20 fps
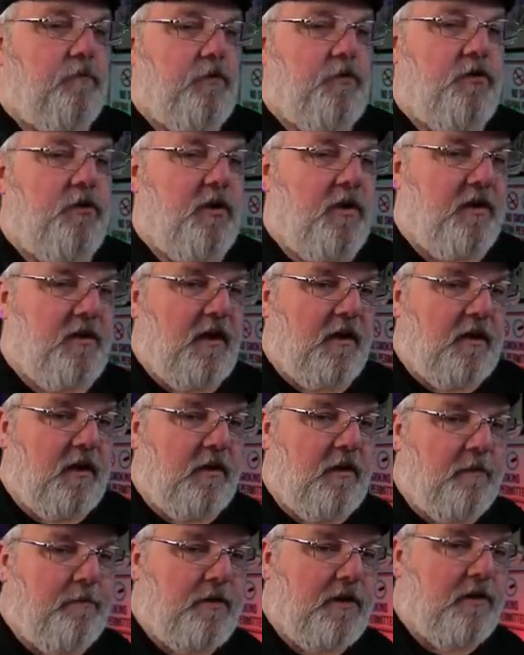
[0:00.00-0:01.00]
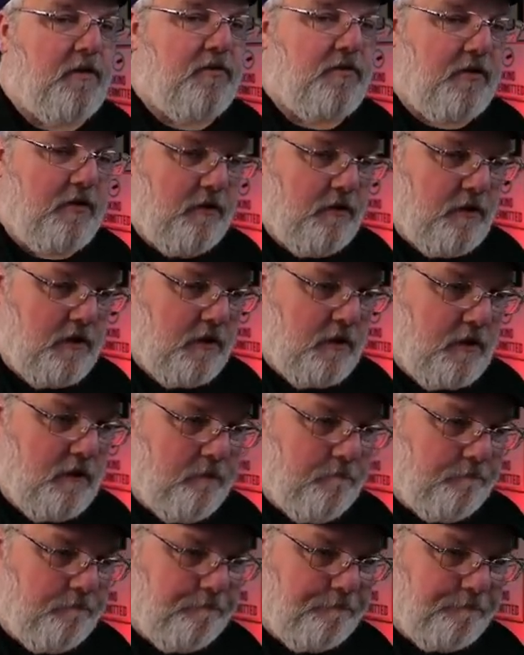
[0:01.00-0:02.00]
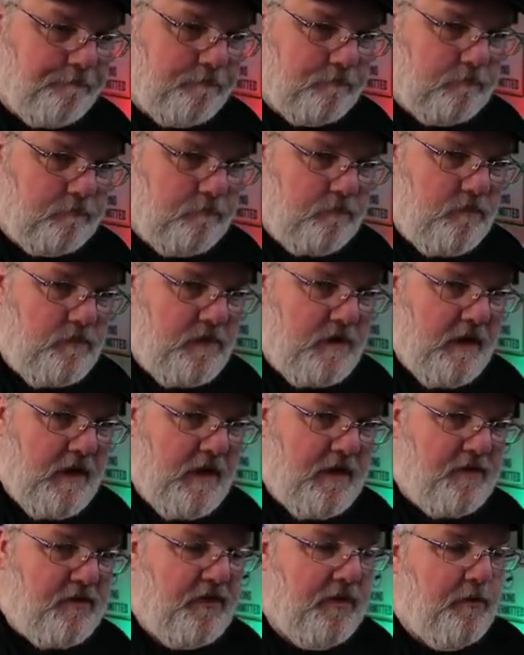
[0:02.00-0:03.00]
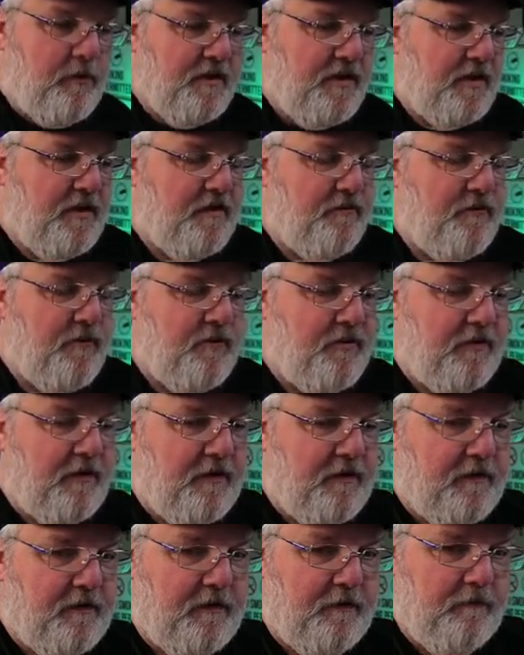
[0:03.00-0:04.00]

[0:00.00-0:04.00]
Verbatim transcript: So you can take an up close and look and see what the difference is.